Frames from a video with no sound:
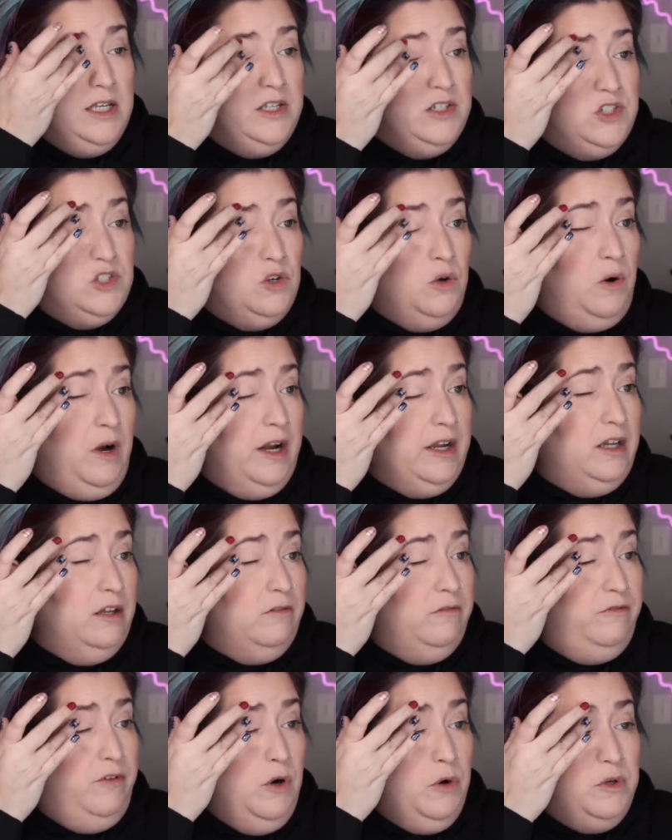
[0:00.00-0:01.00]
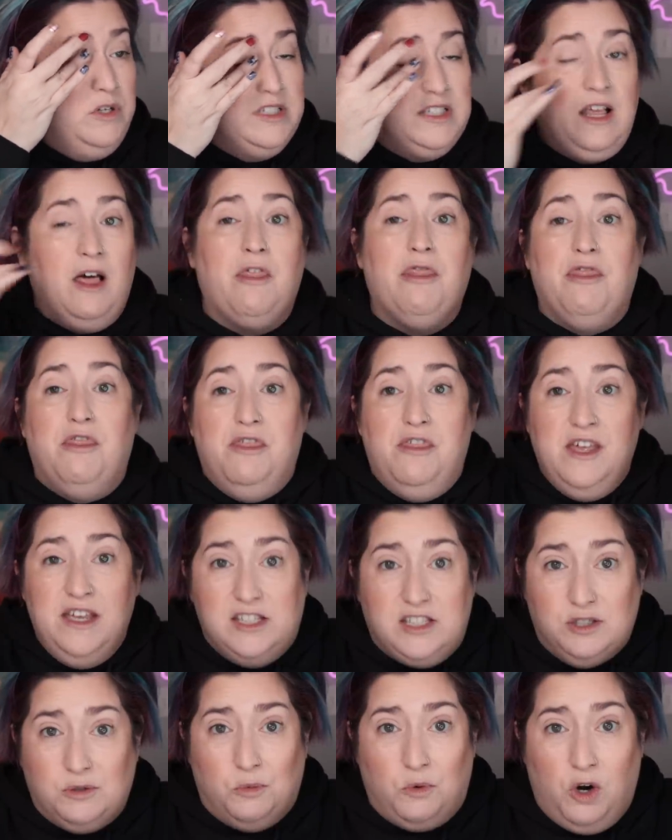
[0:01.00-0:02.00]
So I can focus on
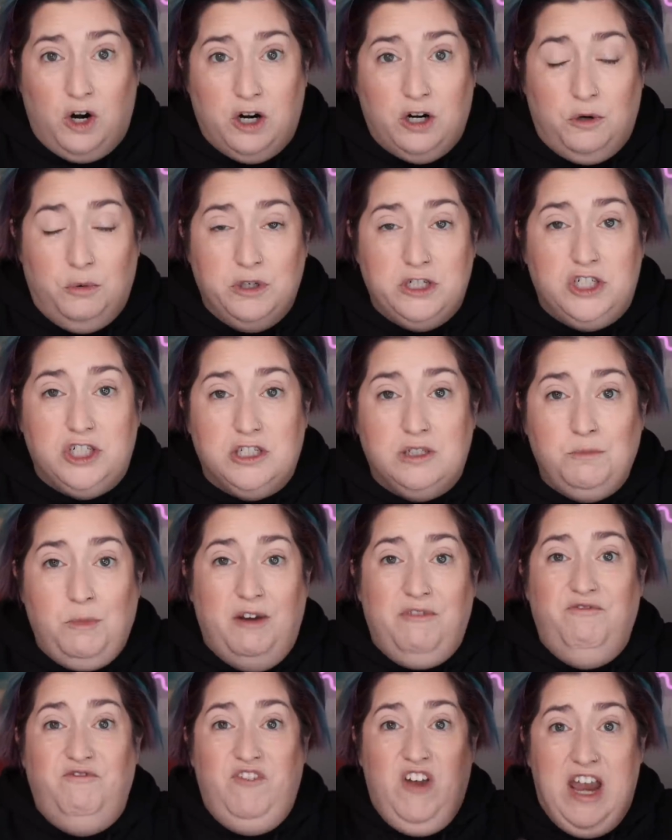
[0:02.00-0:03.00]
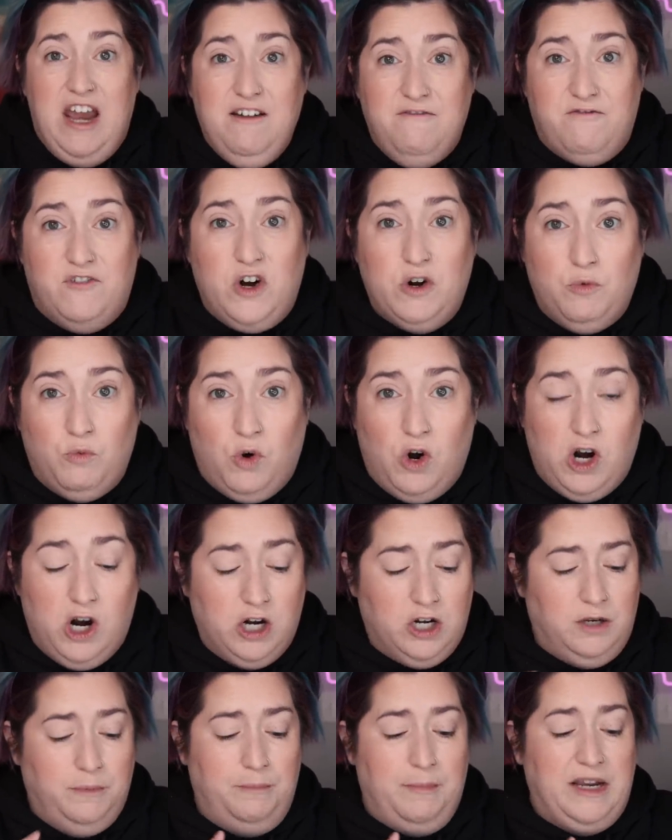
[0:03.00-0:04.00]
this work, which is my favorite
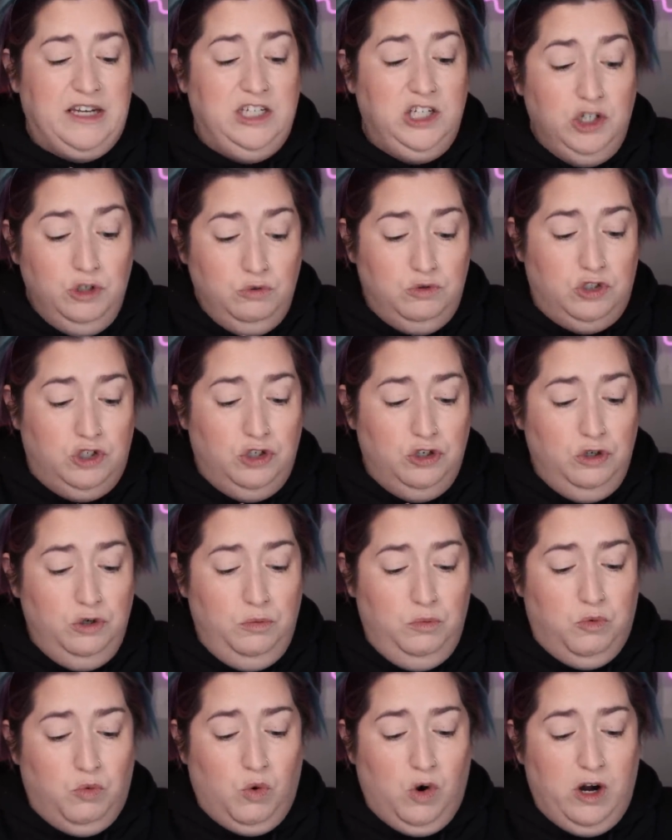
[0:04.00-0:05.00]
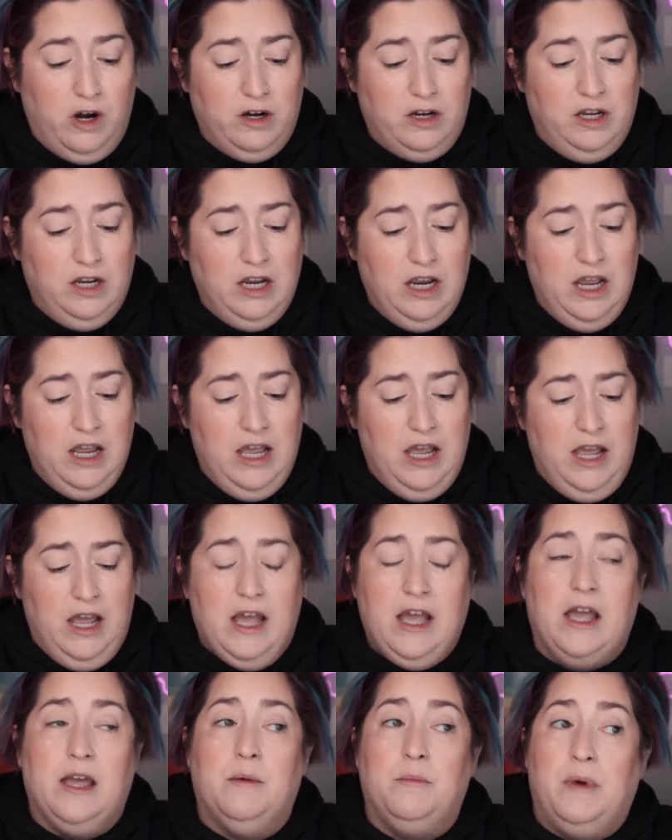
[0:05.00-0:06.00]
work, my YouTube work,
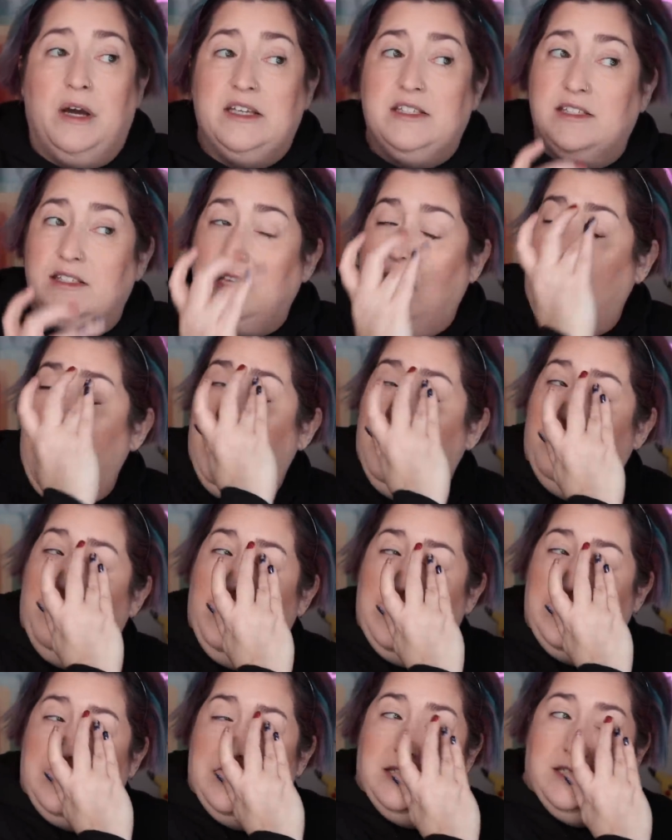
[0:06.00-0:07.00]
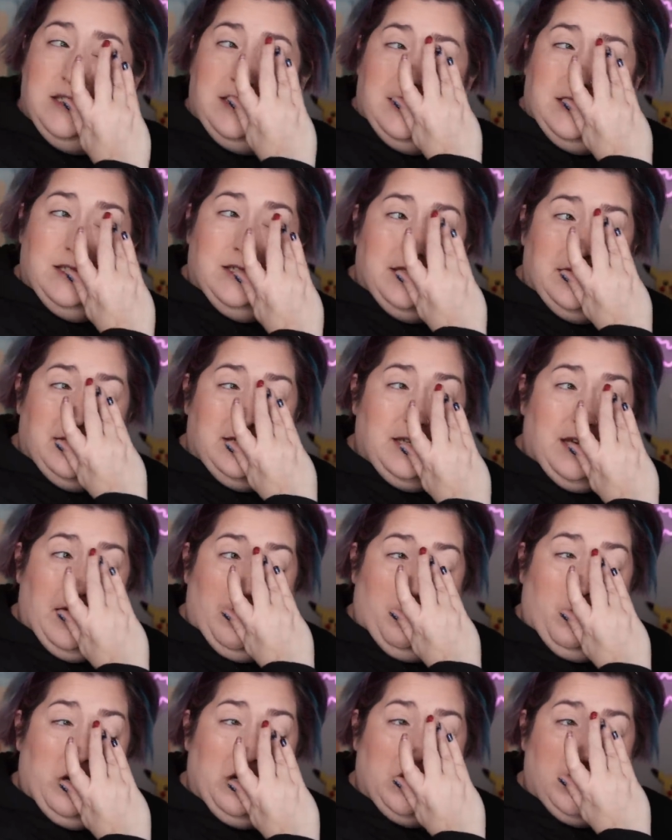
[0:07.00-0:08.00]
and my side businesses,
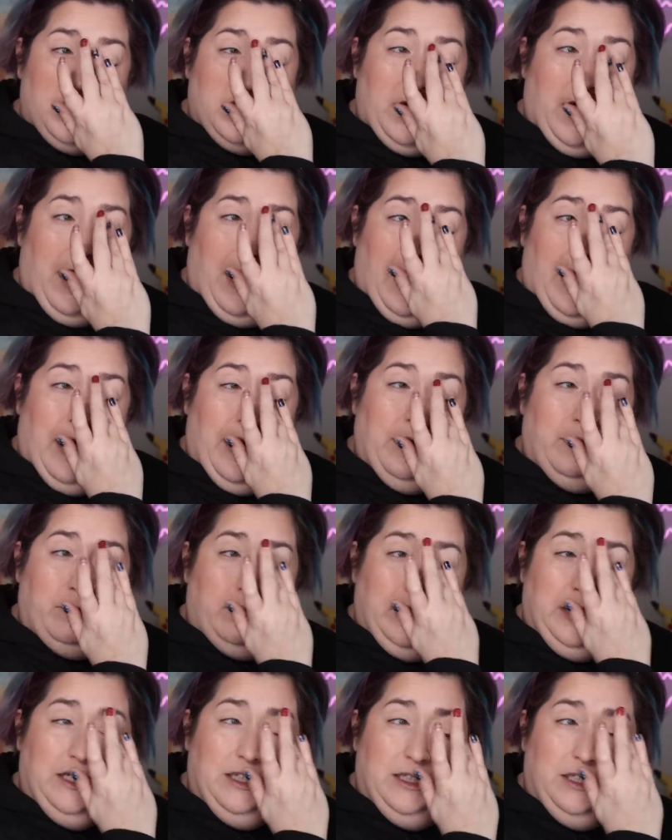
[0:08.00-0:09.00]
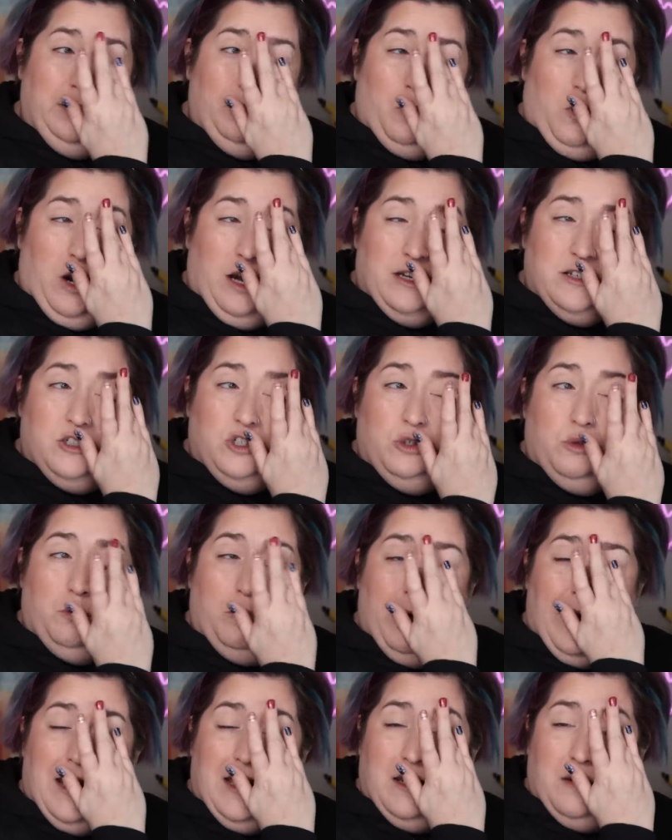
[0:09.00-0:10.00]
which I really want to
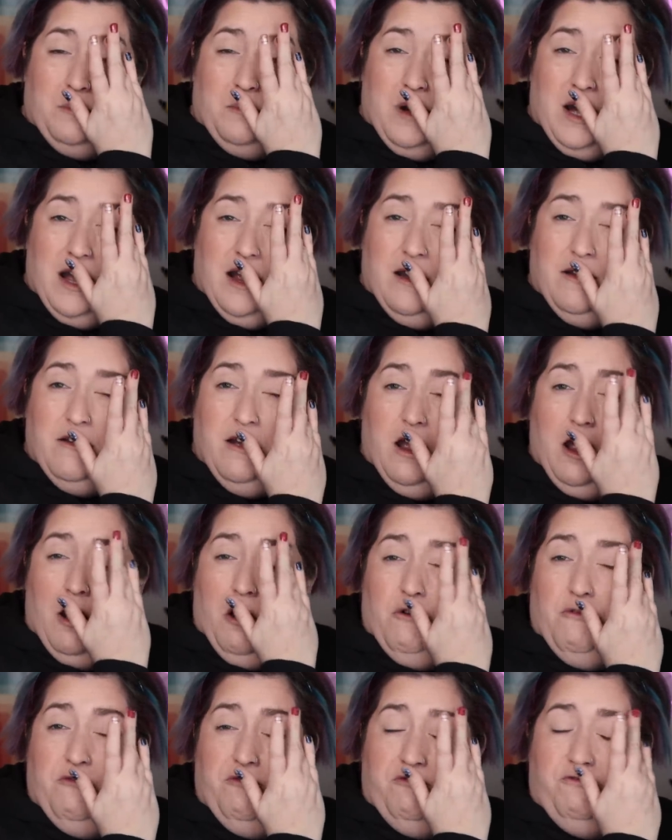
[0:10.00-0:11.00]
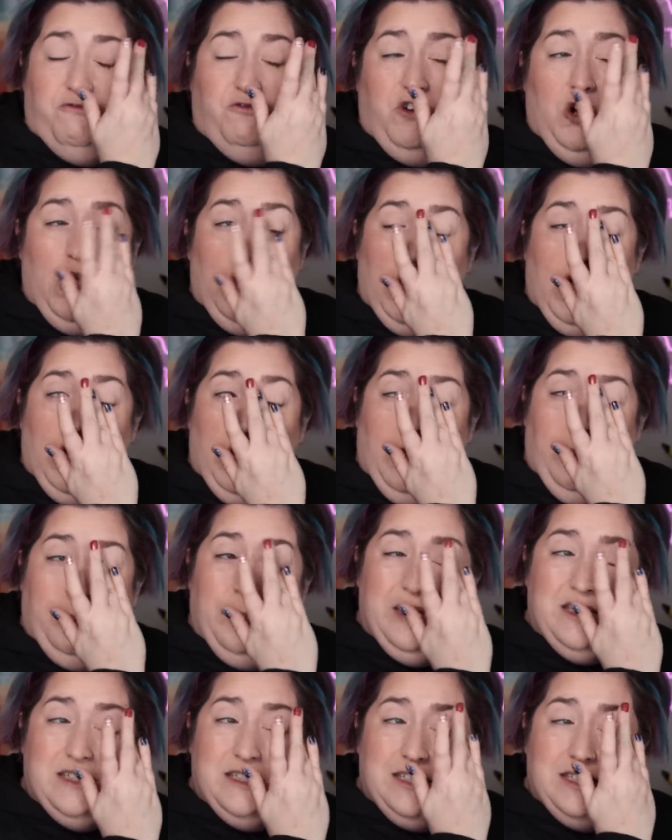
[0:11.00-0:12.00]
make my full
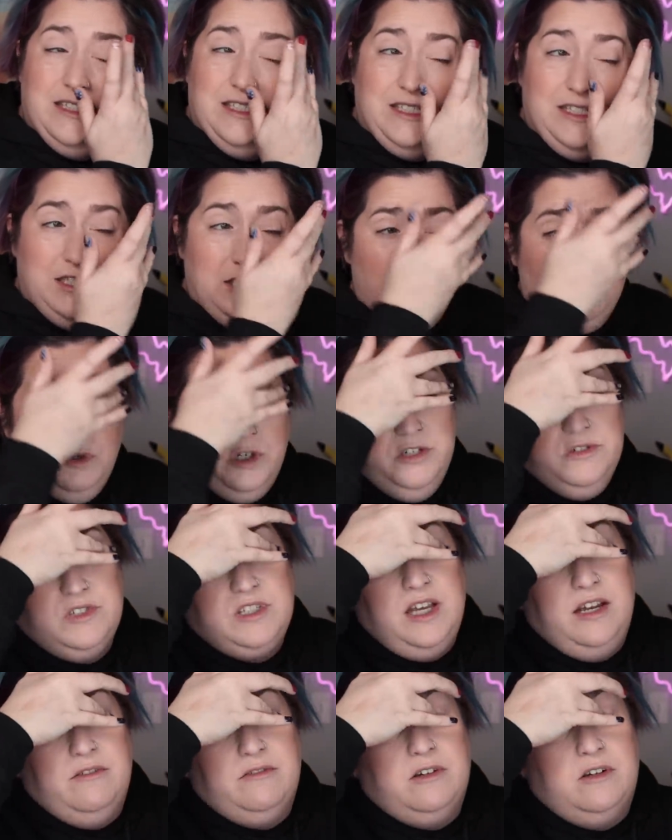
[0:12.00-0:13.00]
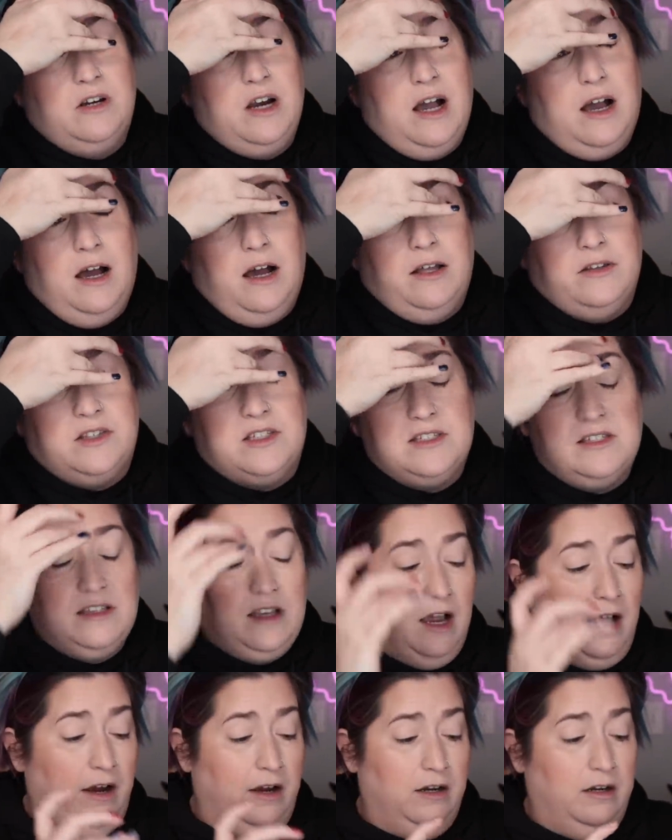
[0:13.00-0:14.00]
businesses. What do you say if they're not on the
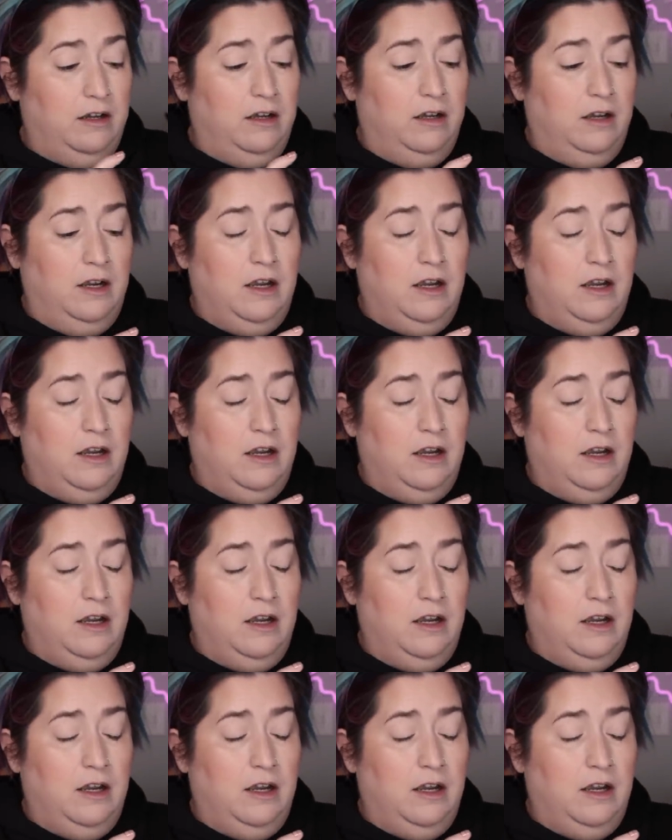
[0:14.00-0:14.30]
side?